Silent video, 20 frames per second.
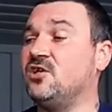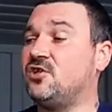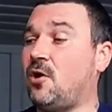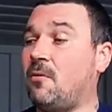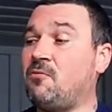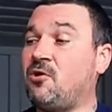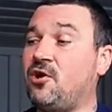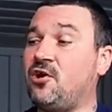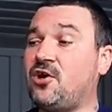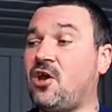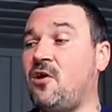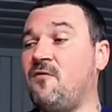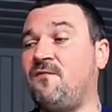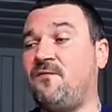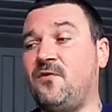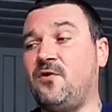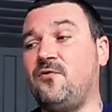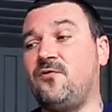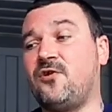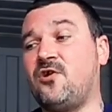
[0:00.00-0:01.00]
So I'm gonna go
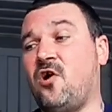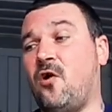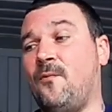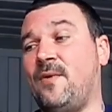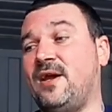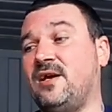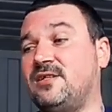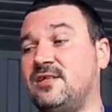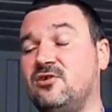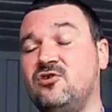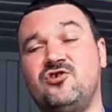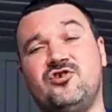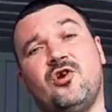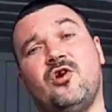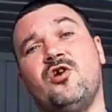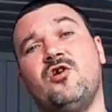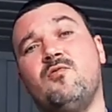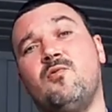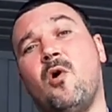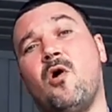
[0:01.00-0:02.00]
through the comics and
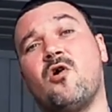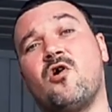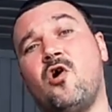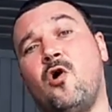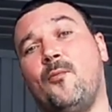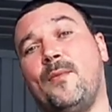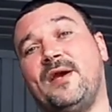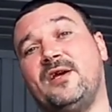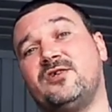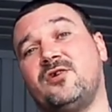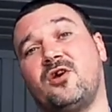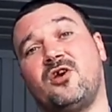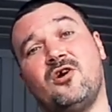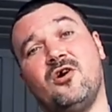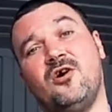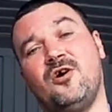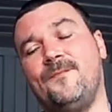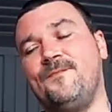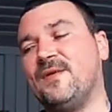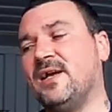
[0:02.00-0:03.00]
show you what comics I
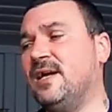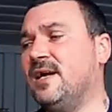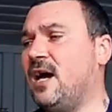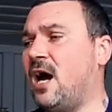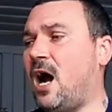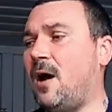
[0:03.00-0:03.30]
got.